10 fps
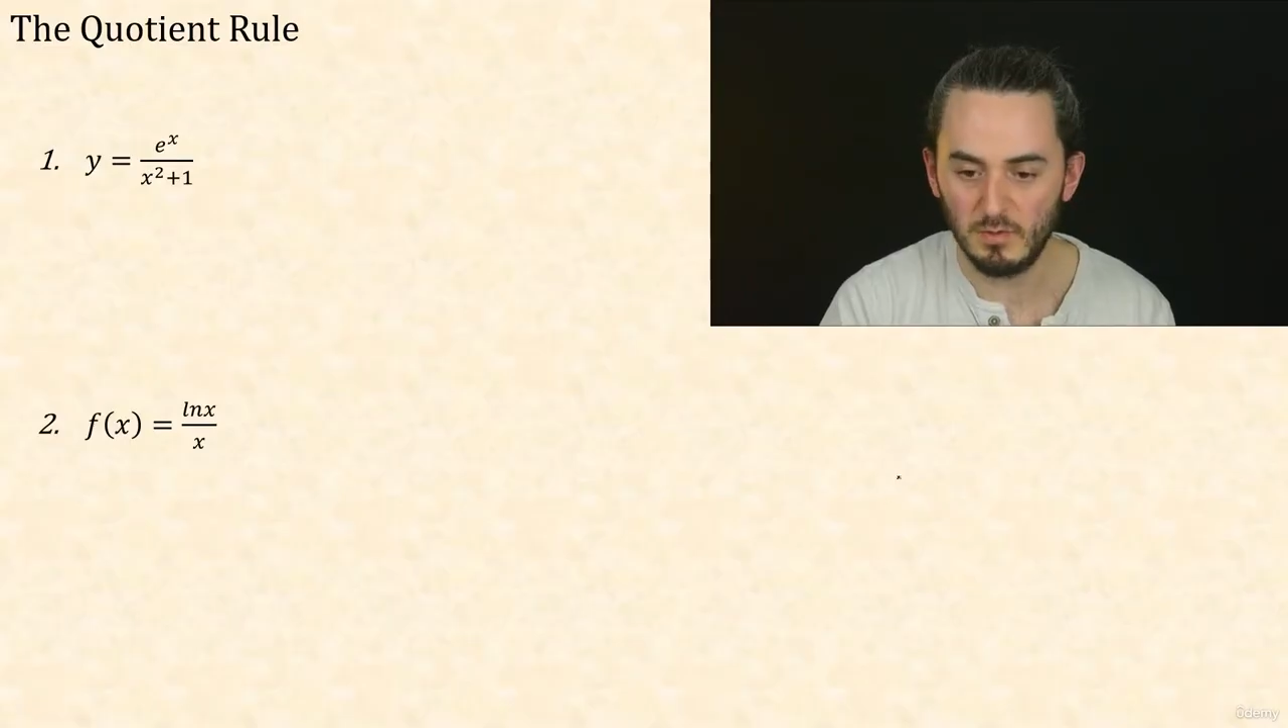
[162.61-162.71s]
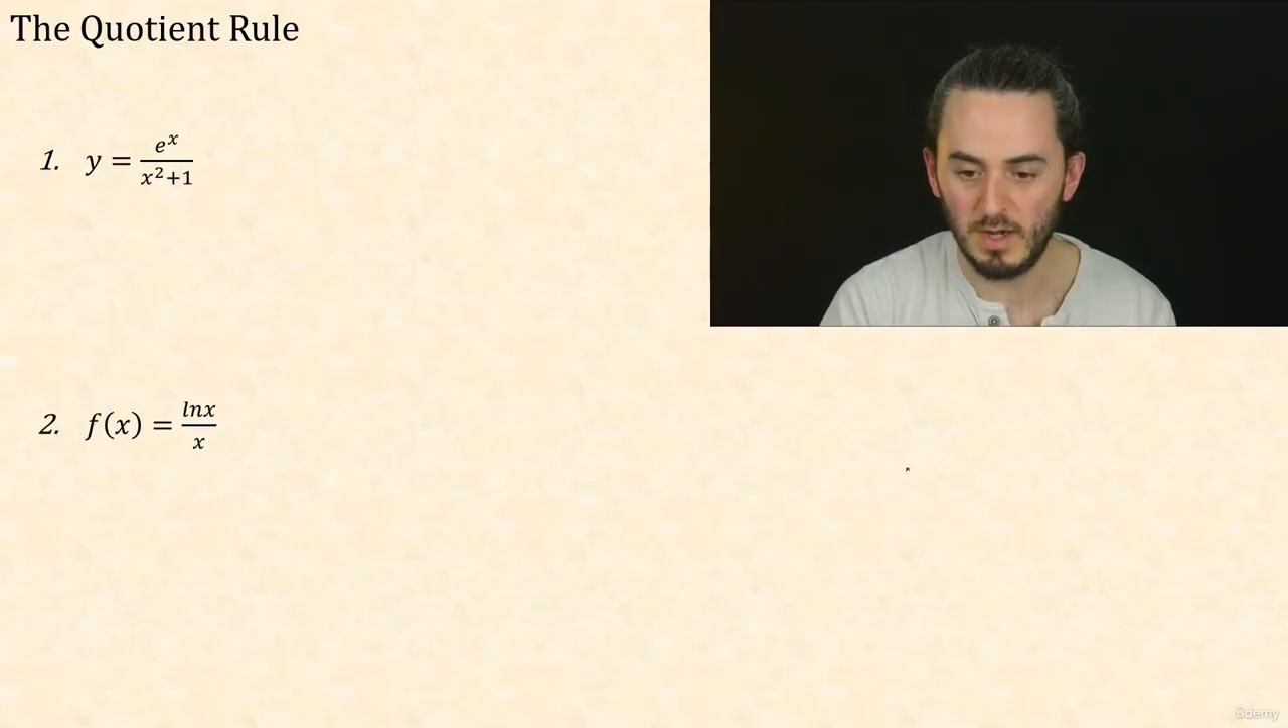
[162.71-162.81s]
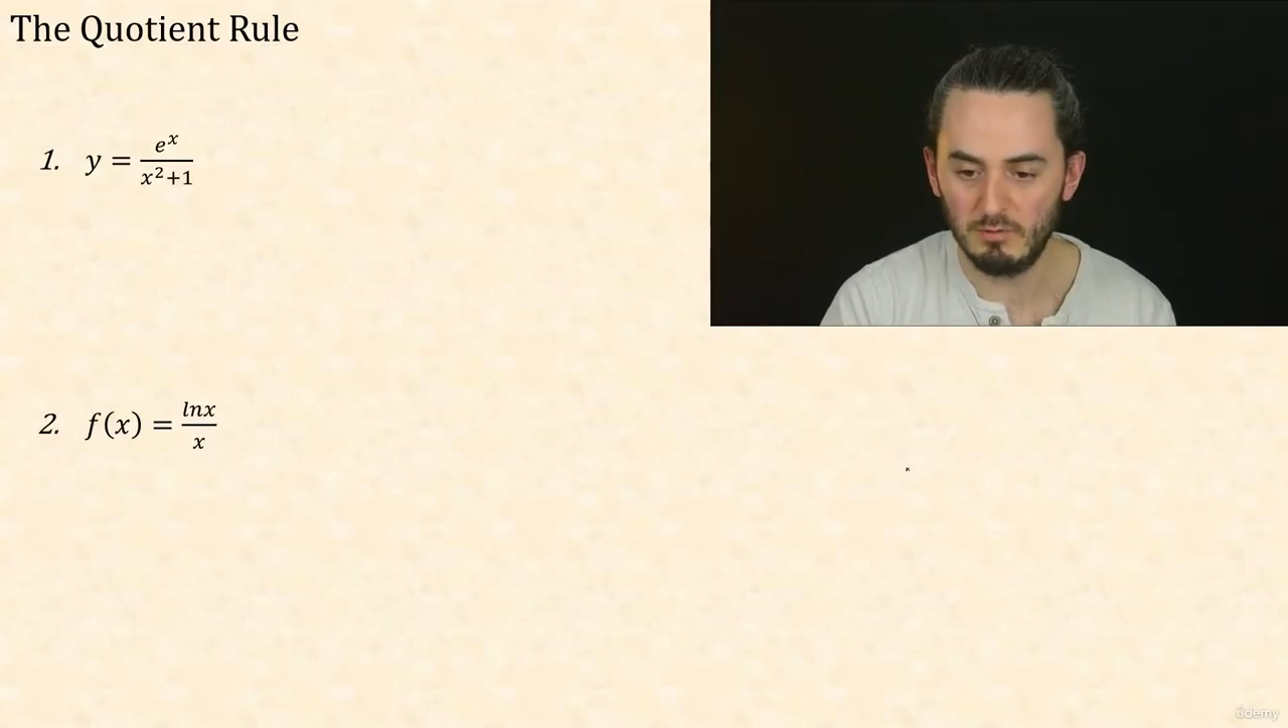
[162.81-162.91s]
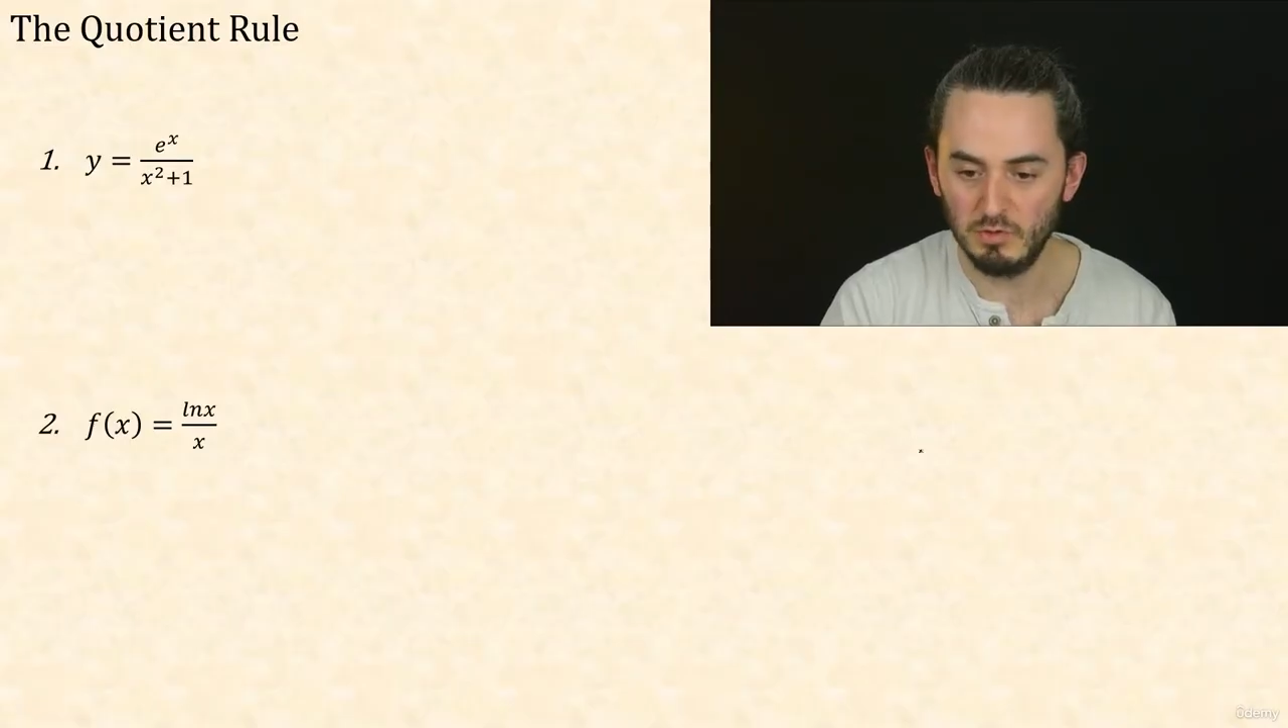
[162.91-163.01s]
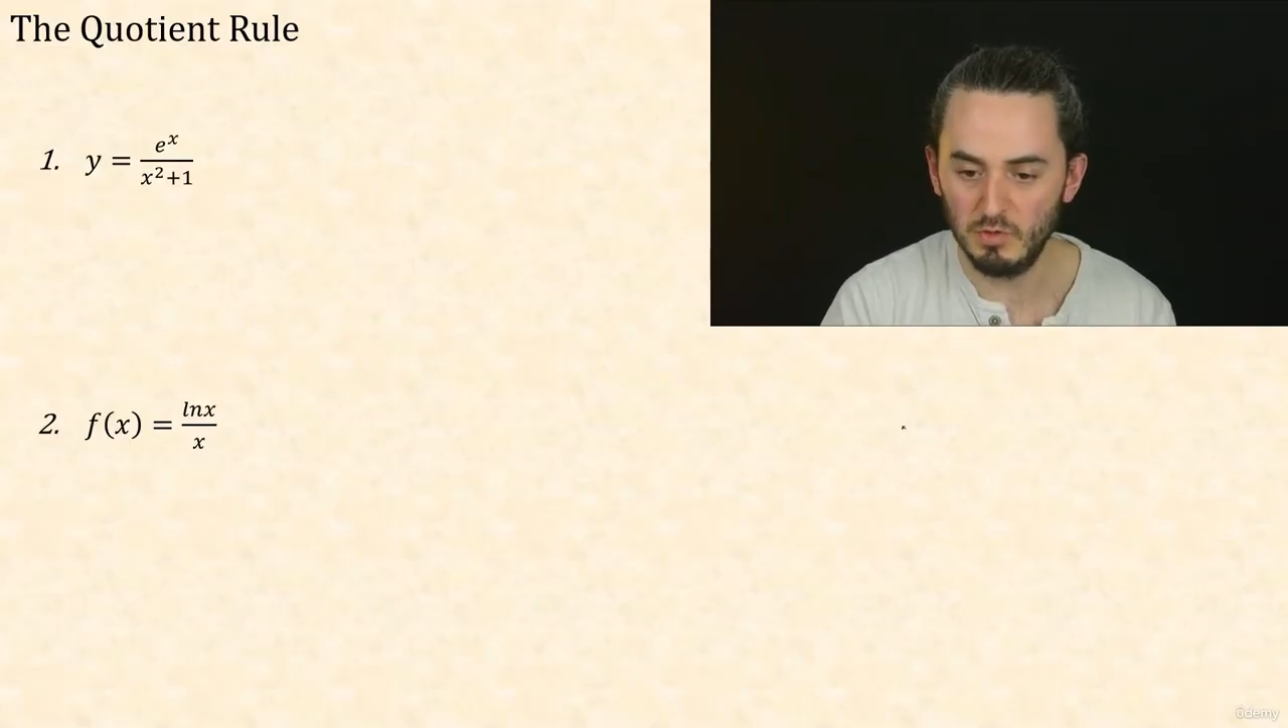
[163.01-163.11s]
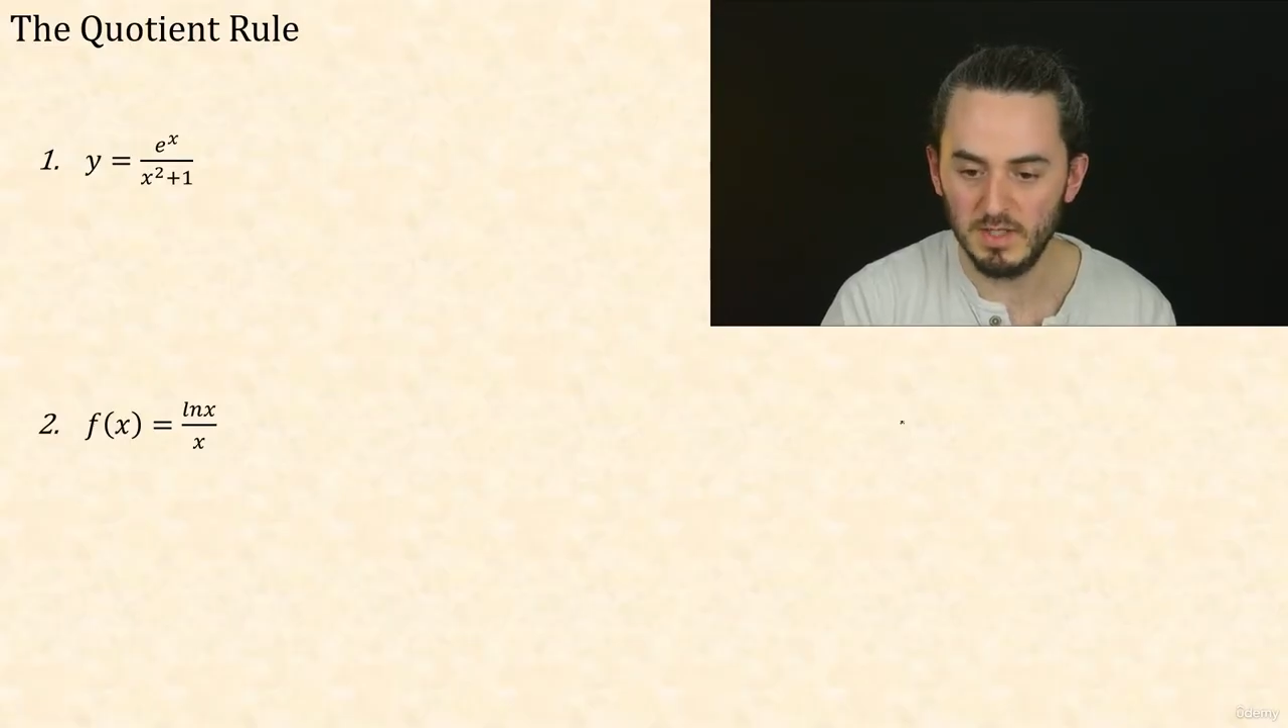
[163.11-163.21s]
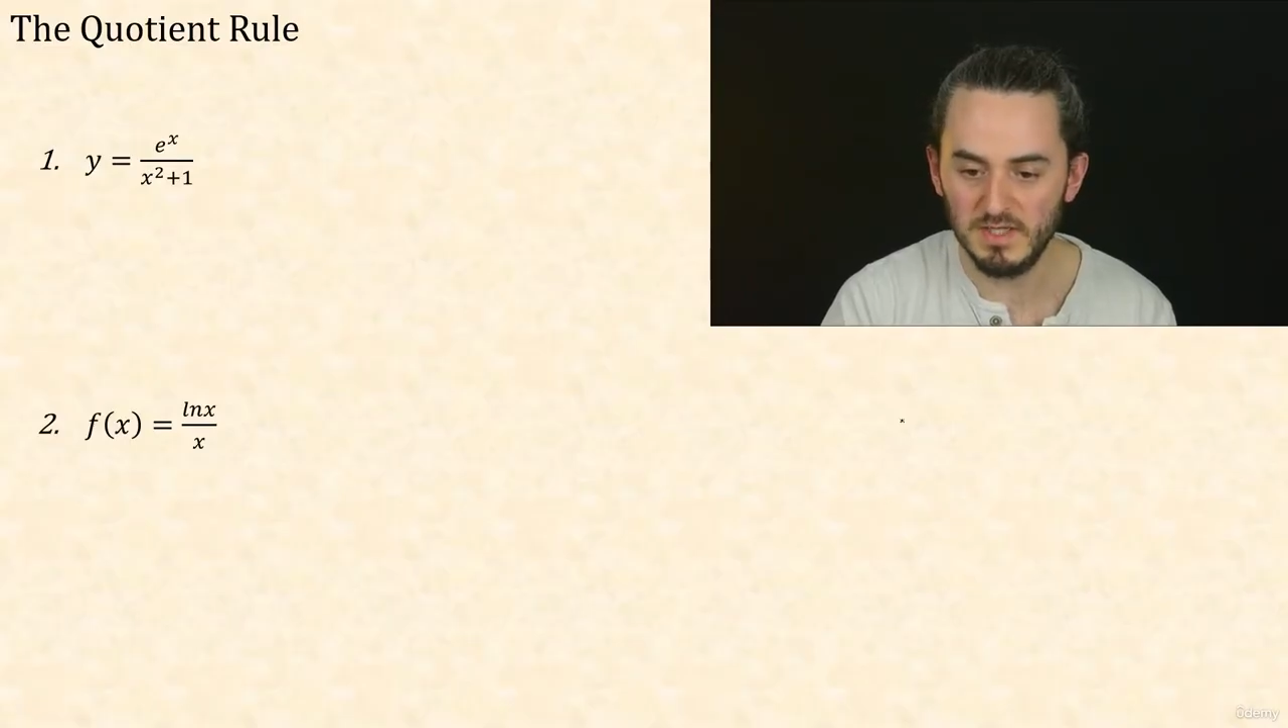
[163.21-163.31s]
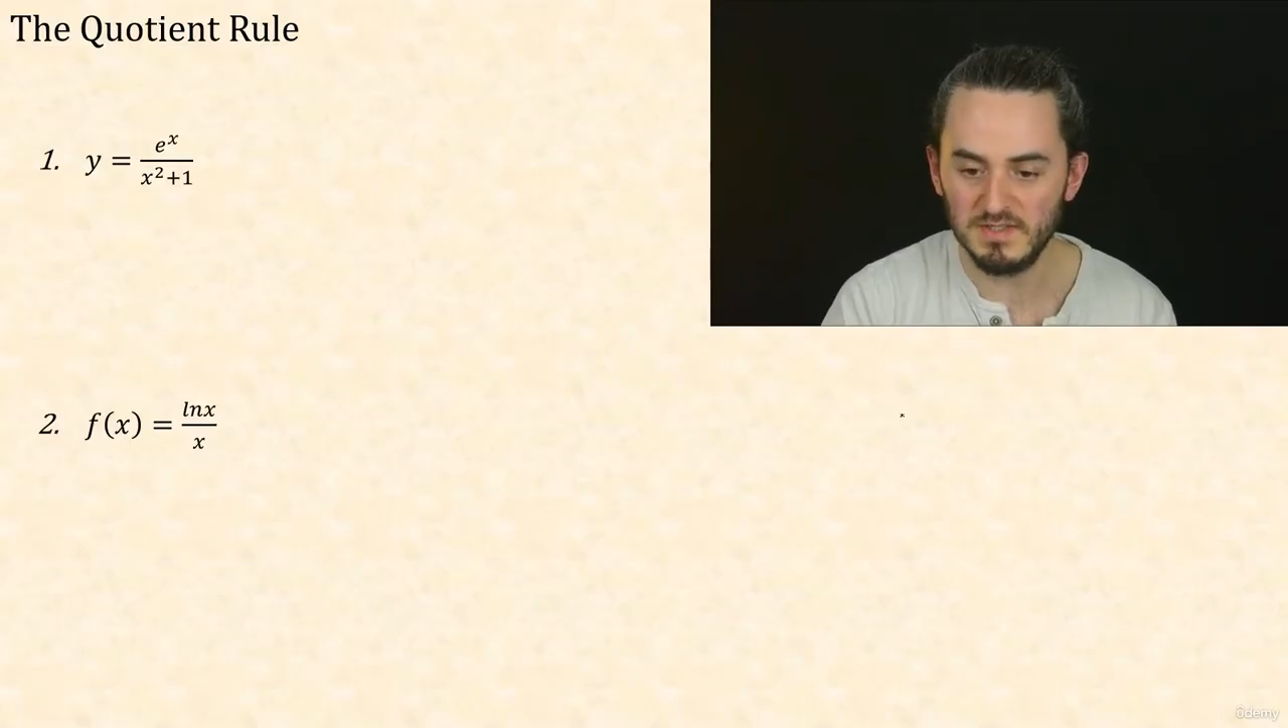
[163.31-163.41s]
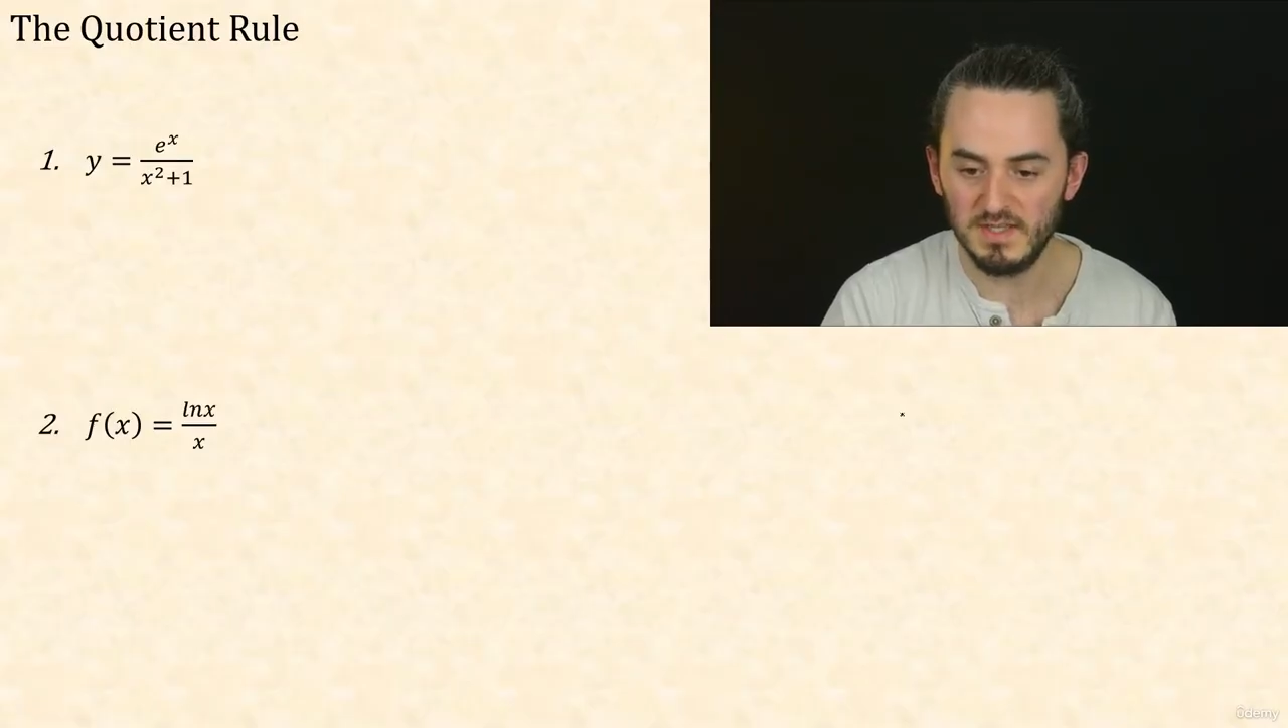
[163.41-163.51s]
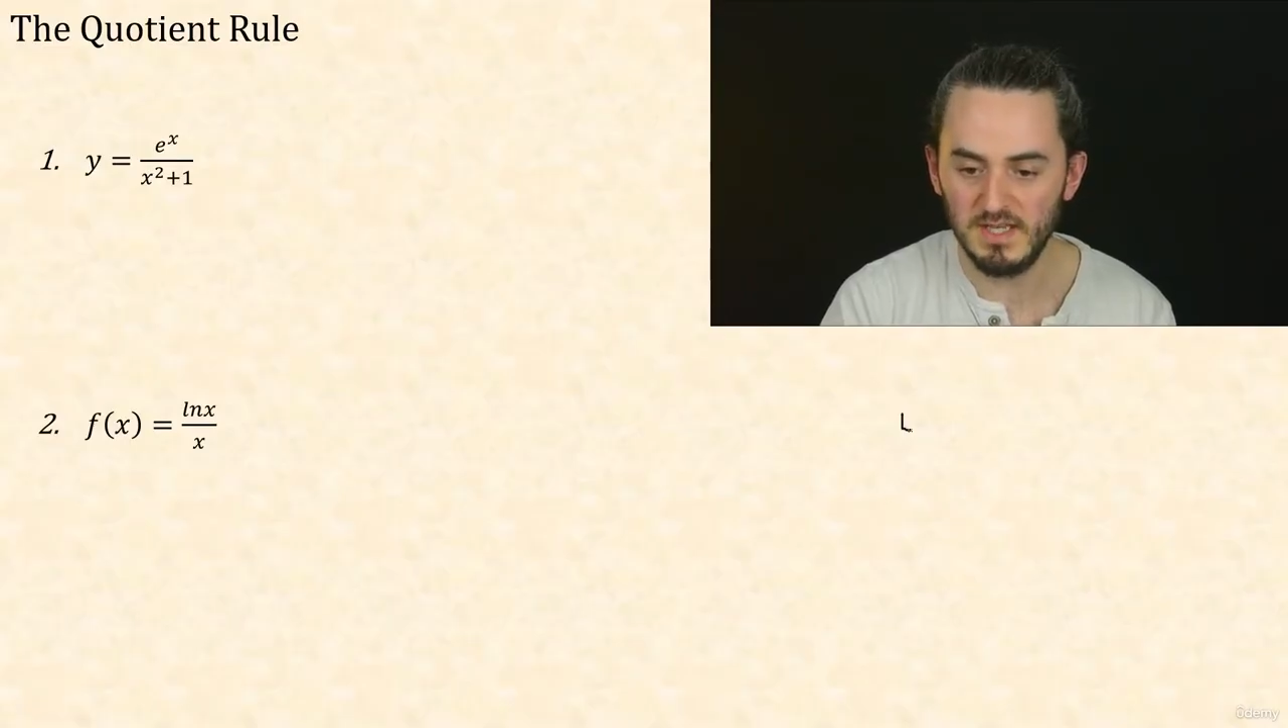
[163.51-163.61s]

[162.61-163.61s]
what our rule is: